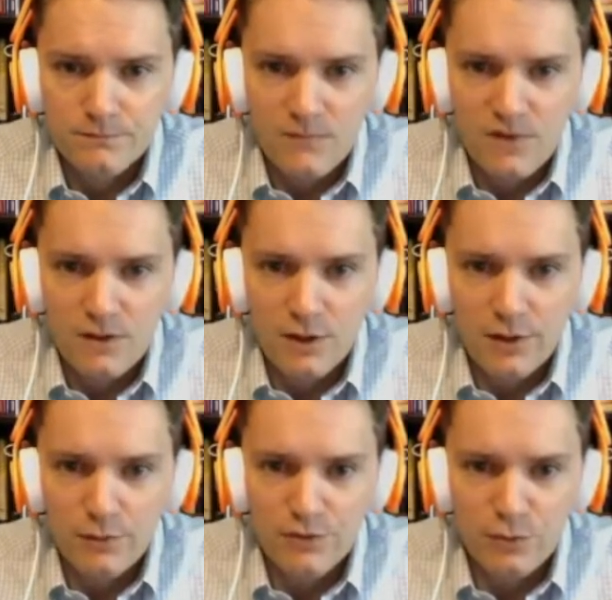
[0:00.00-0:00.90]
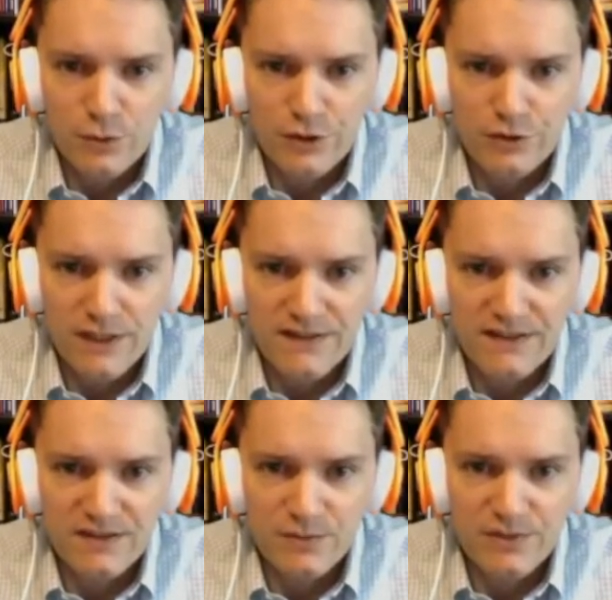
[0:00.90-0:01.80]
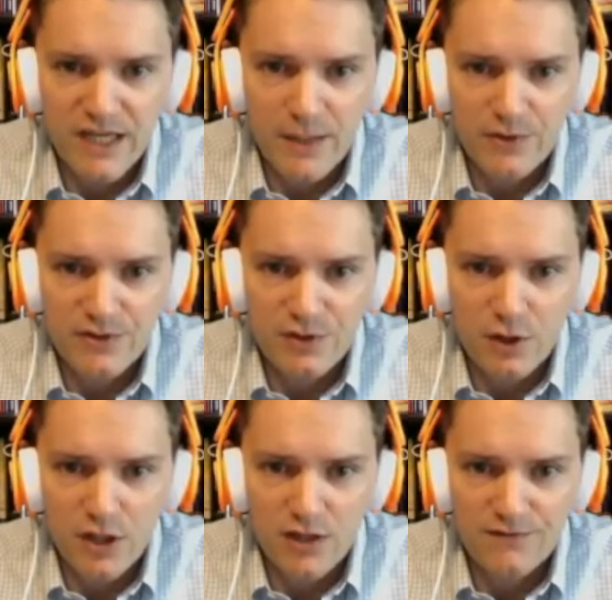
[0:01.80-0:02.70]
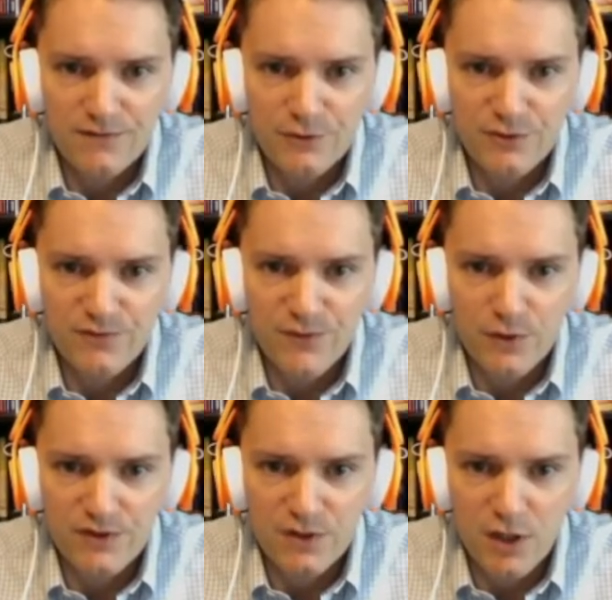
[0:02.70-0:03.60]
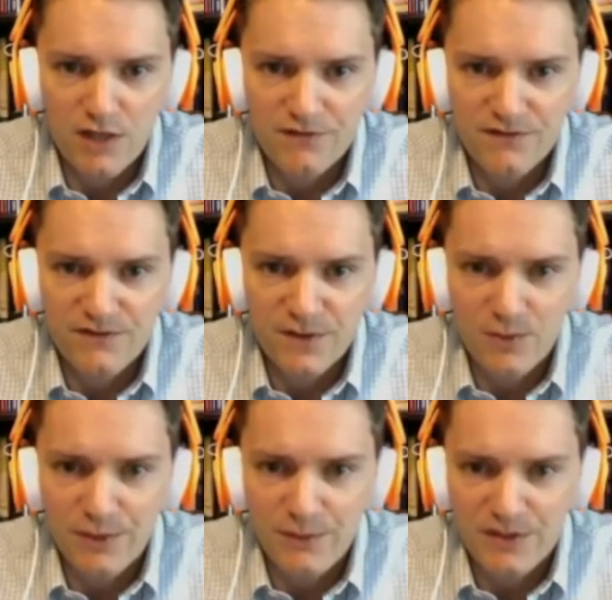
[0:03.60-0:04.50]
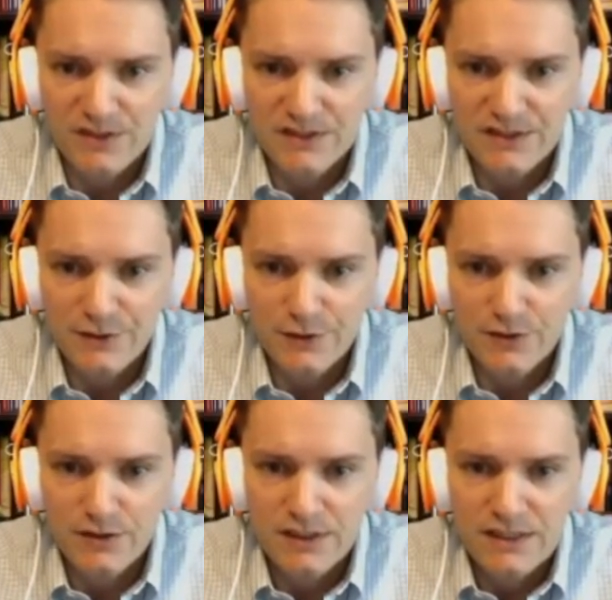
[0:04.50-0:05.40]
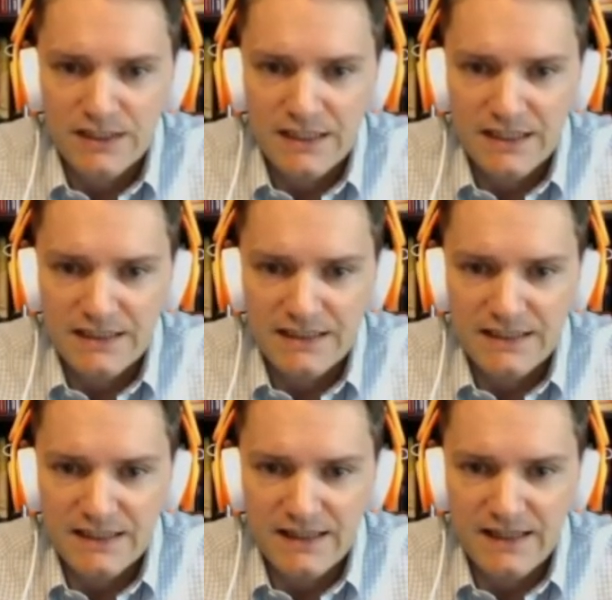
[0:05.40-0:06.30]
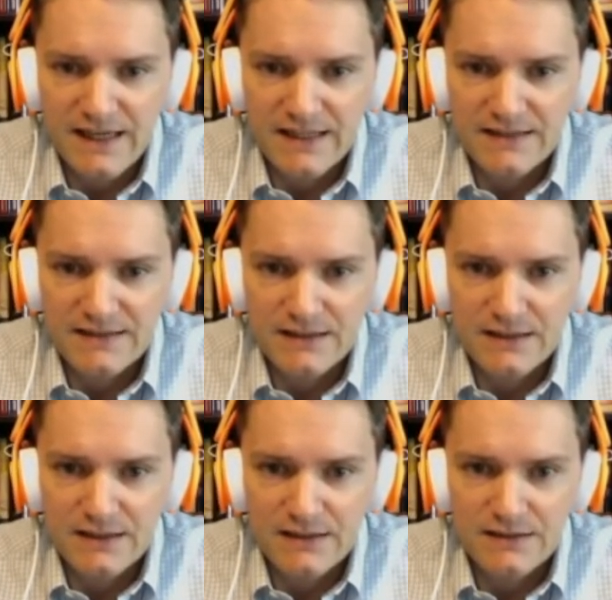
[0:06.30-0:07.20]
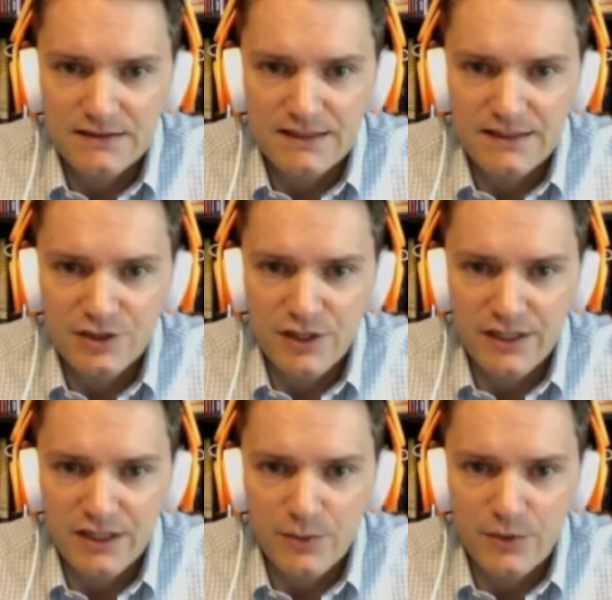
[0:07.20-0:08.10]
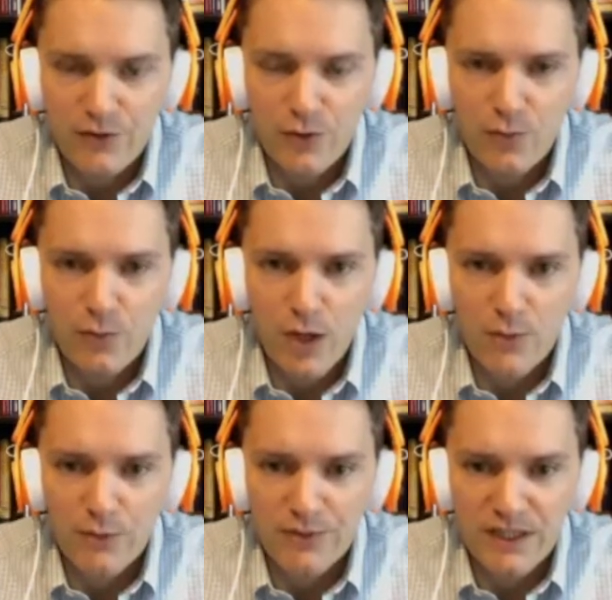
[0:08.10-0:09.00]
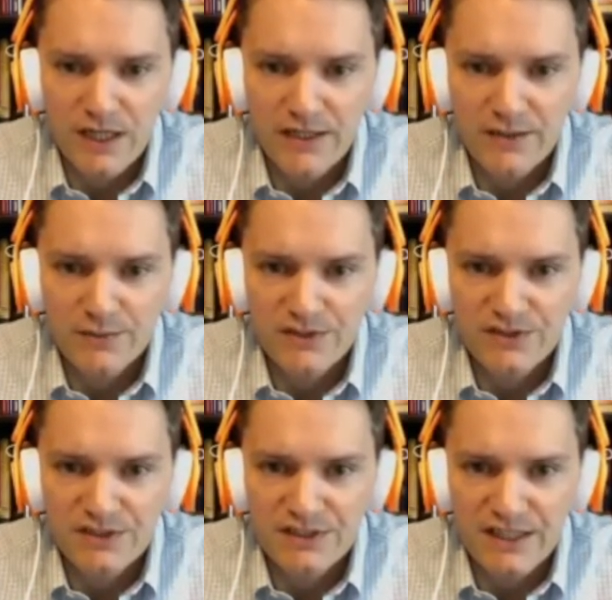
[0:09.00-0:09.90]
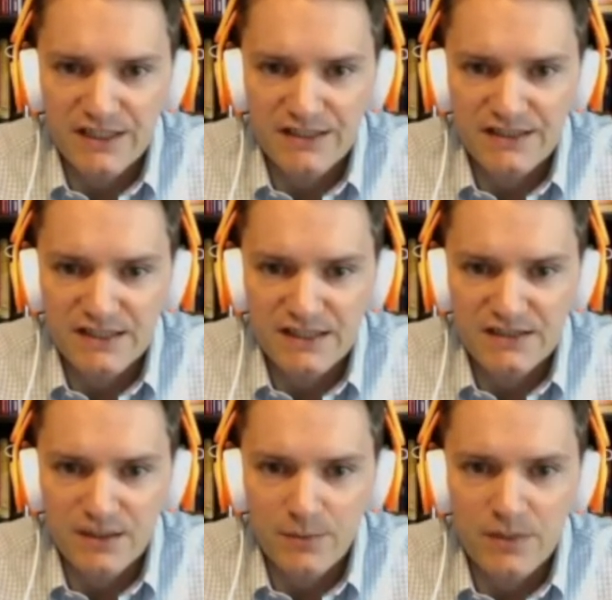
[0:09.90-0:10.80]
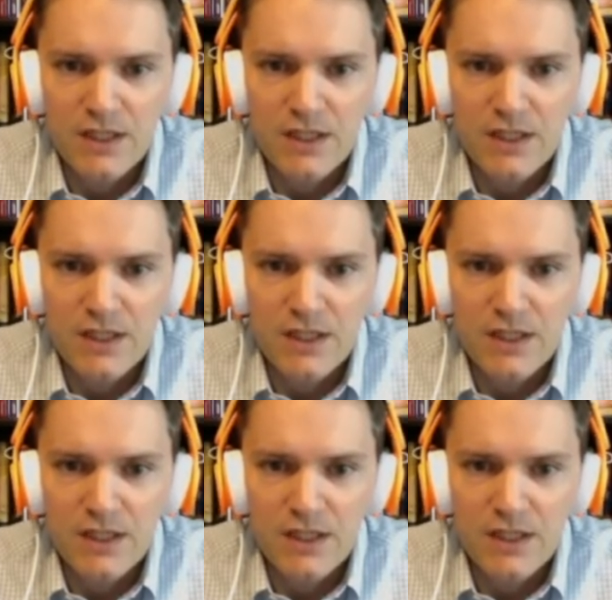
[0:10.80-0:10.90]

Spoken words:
Alright, so we're going to try to take some damage off, or some focus off of my musketeer, and get that giant in. I'm going to throw a bomber behind him just in case he's got something.